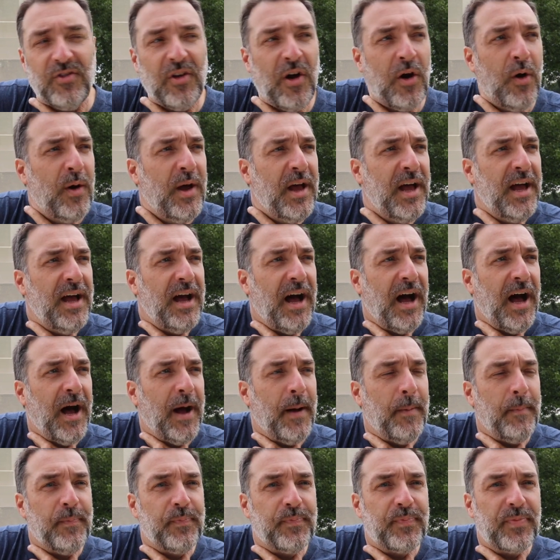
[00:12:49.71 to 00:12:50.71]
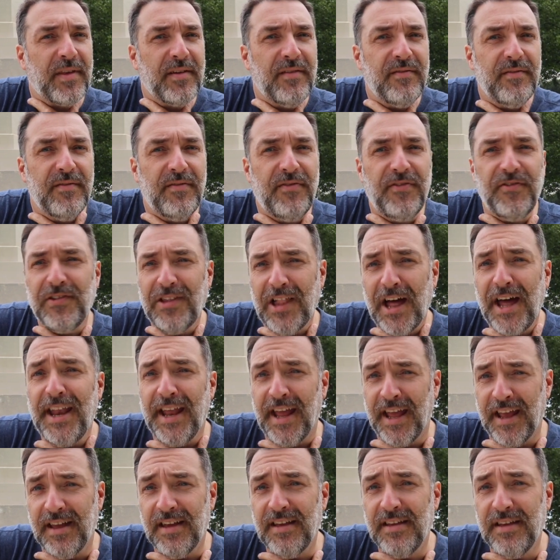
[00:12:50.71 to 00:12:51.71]
So
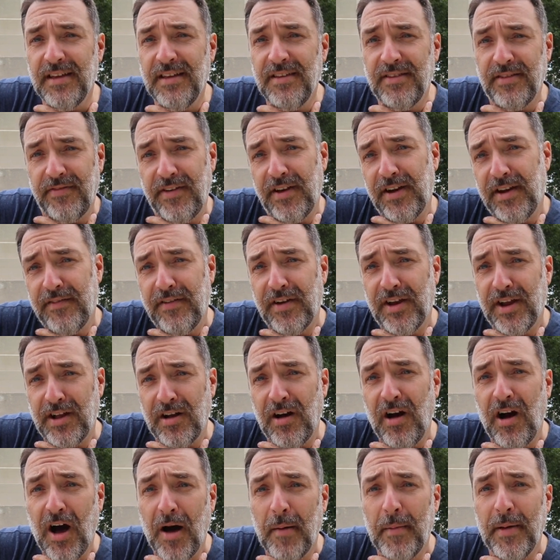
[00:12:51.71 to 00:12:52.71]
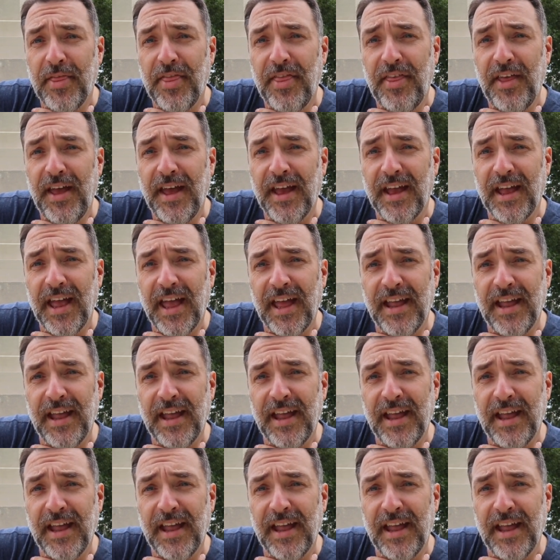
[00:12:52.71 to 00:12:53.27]
flooding is a very, very common thing,